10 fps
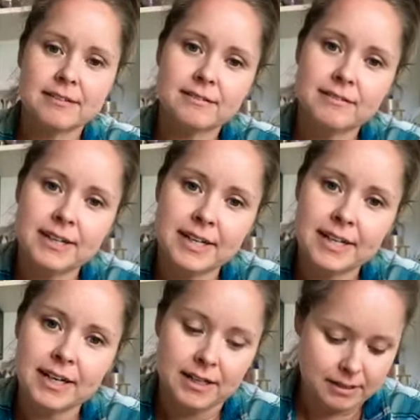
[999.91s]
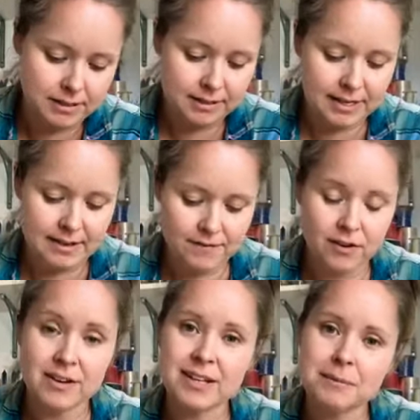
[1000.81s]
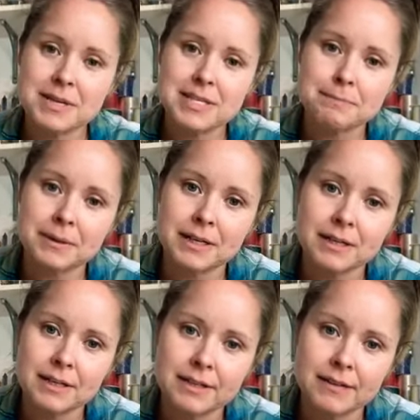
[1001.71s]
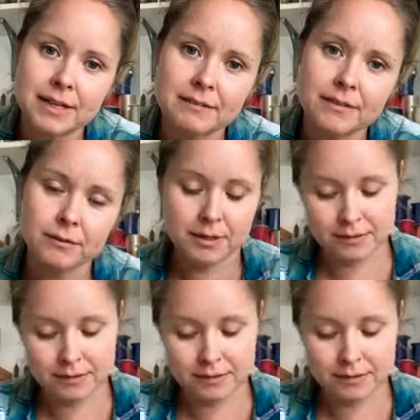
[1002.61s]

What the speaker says: Really nice. Even got a little bit of sparkle in there as well.